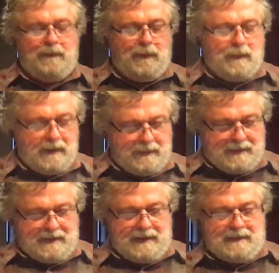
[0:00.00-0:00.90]
We rarely
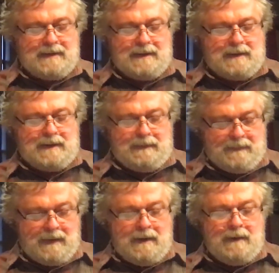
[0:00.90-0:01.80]
take time
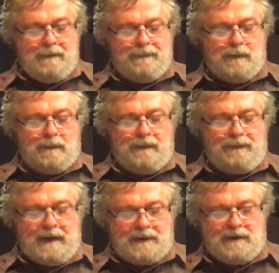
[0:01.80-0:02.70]
for
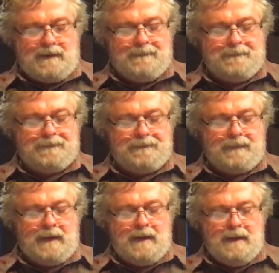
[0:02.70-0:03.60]
reflection.
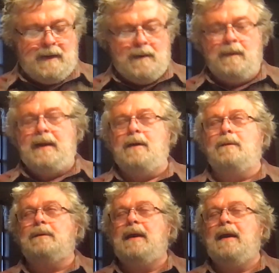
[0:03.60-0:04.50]
We
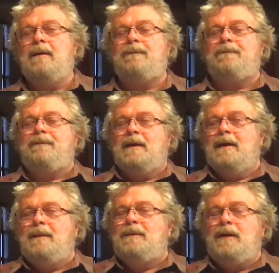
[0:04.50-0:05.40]
don't have
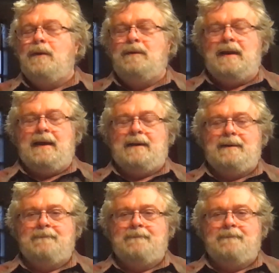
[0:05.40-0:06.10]
time to do that.